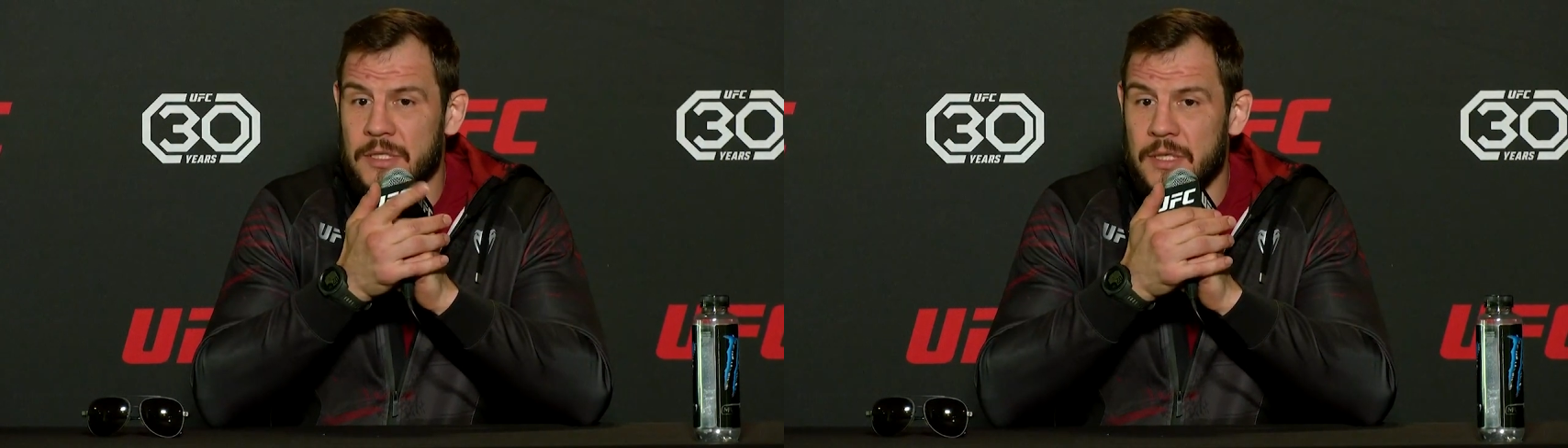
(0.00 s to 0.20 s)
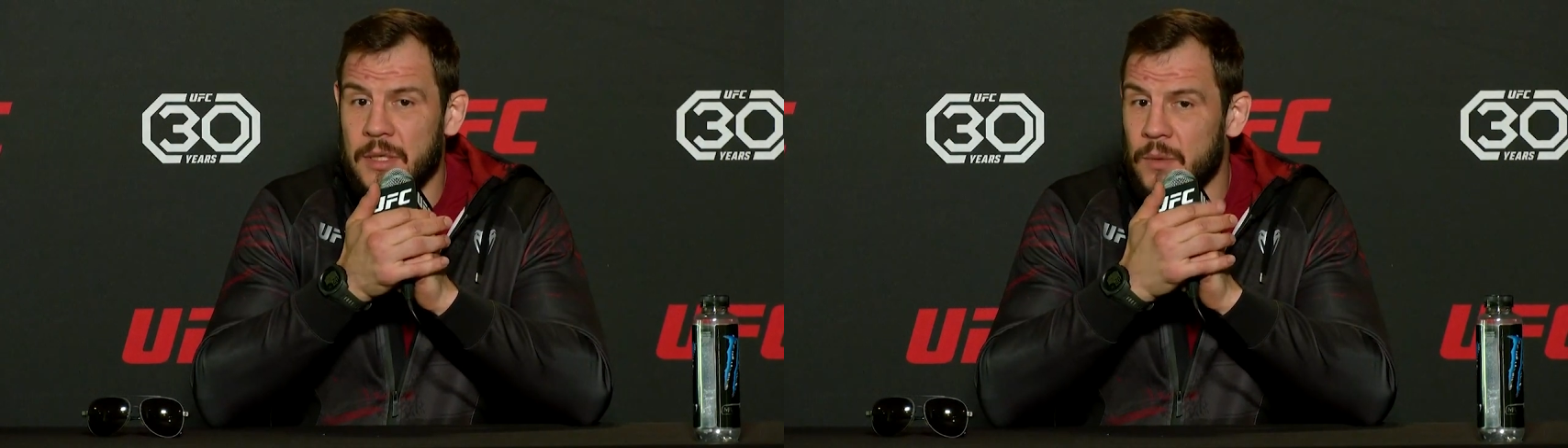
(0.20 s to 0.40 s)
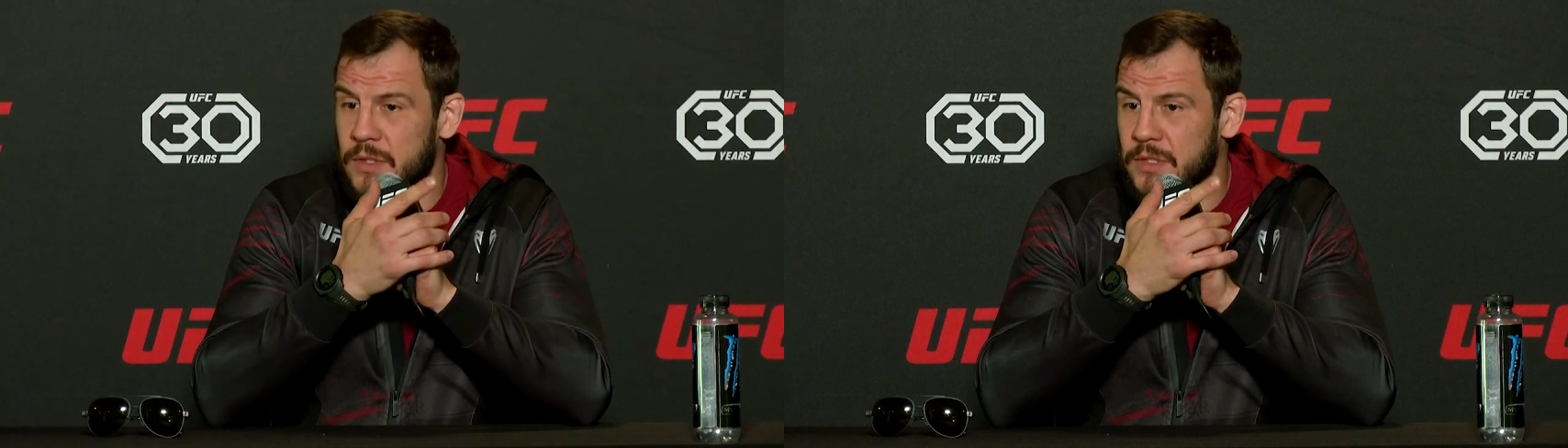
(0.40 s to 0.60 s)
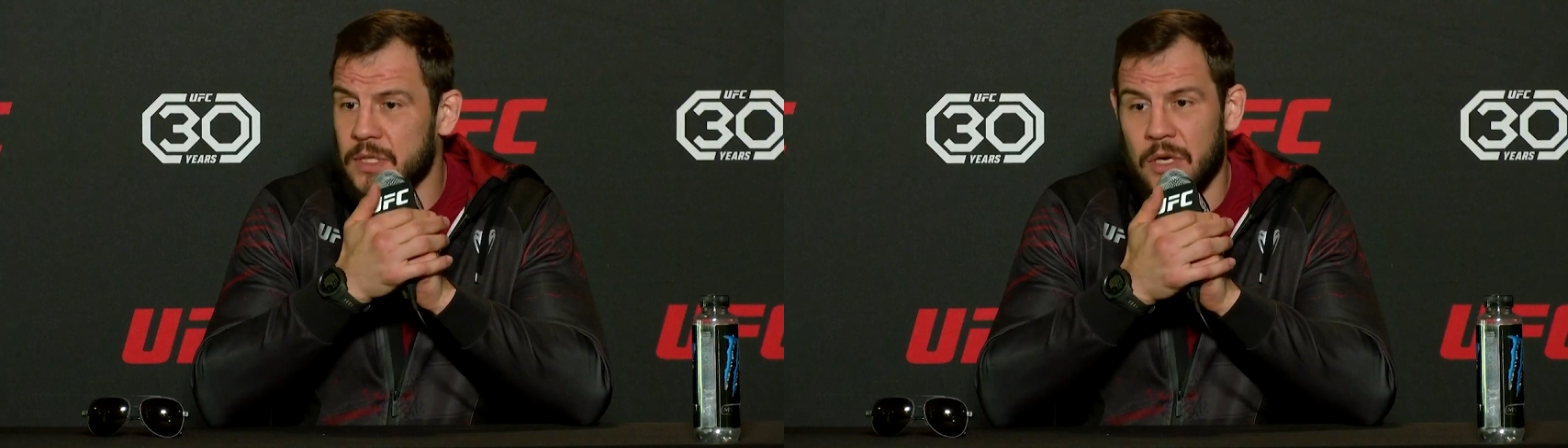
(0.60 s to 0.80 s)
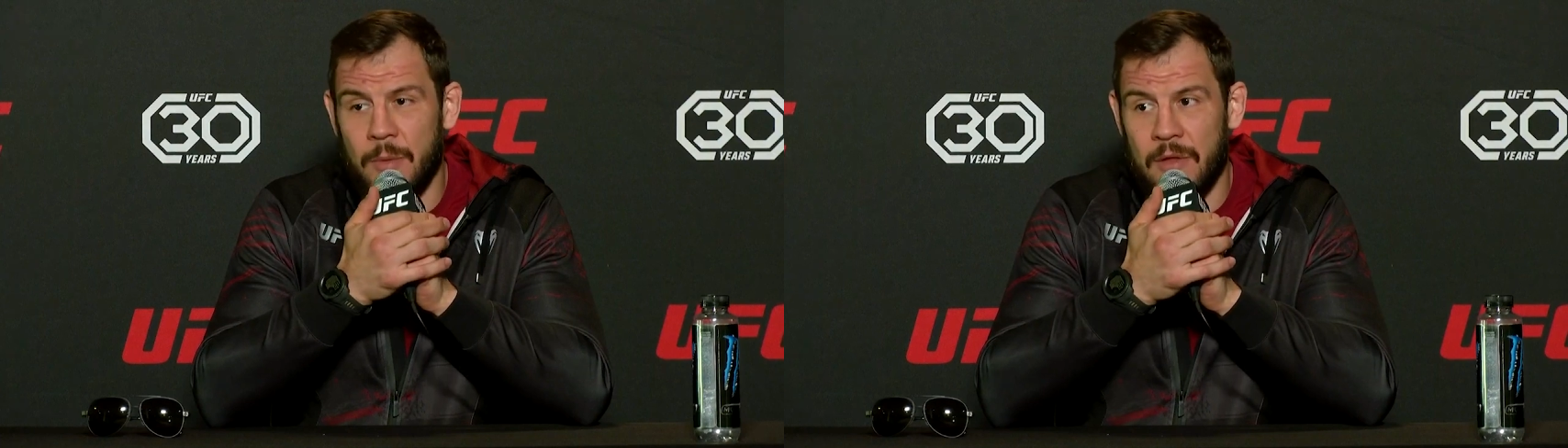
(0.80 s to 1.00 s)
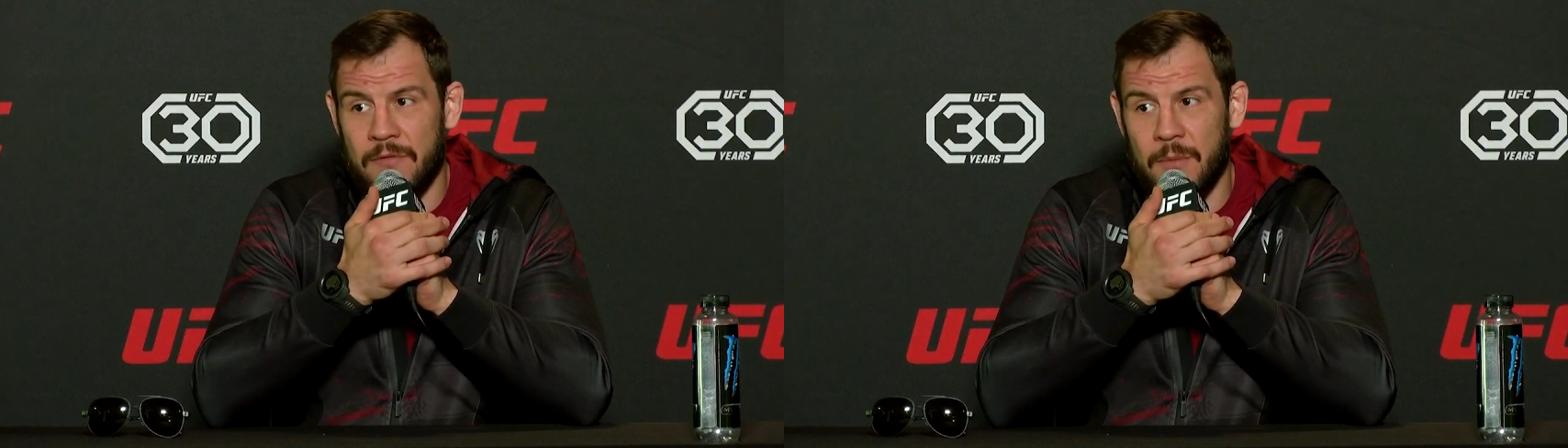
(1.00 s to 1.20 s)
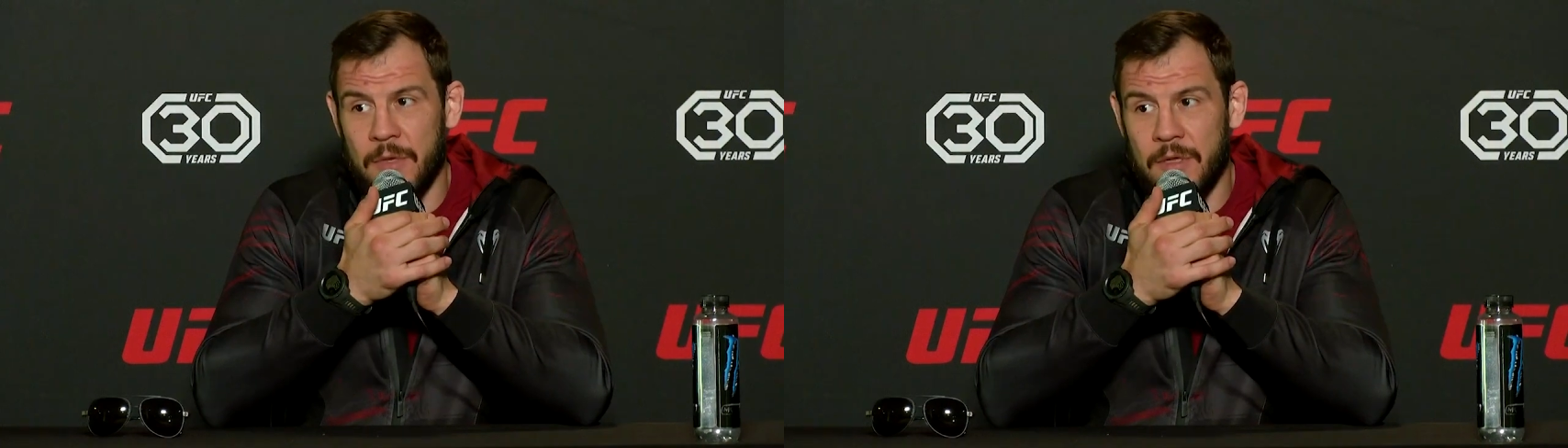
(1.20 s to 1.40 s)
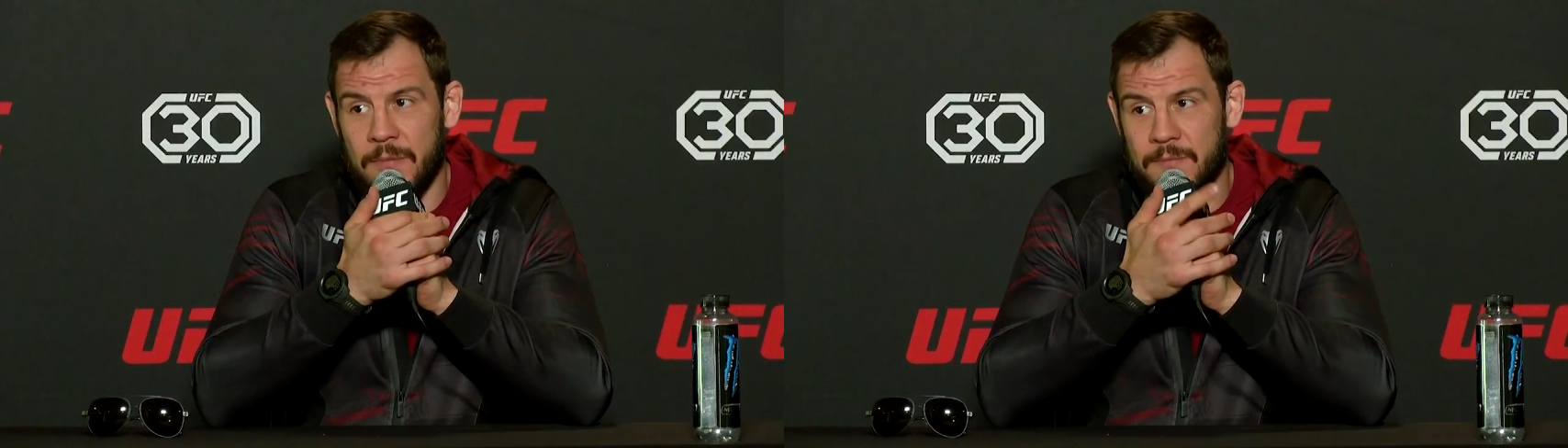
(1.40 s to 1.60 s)
with Roman
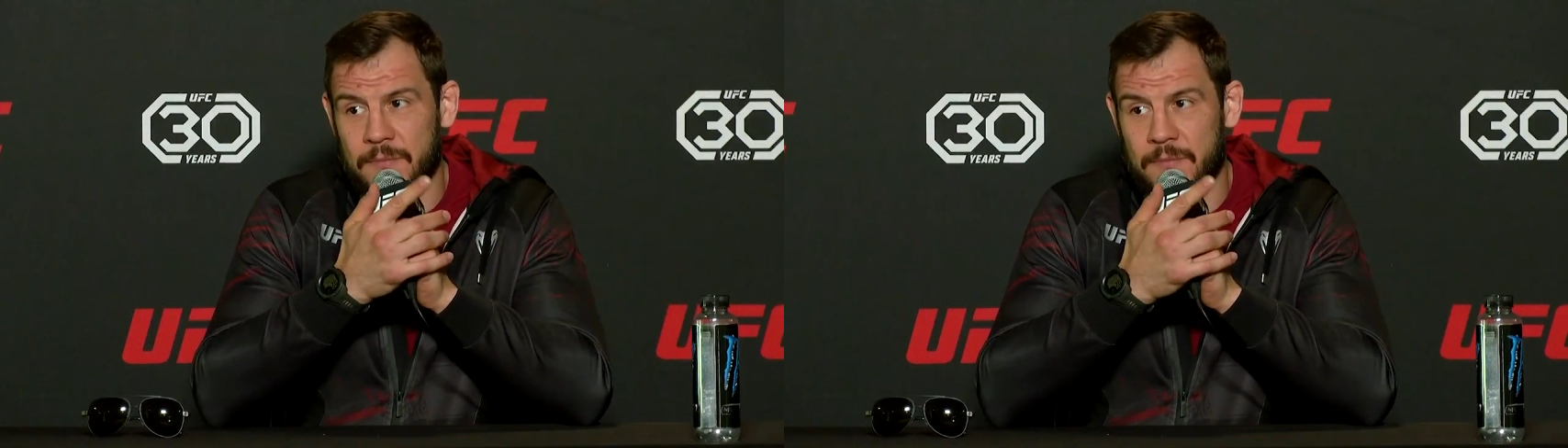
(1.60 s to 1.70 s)
Famin,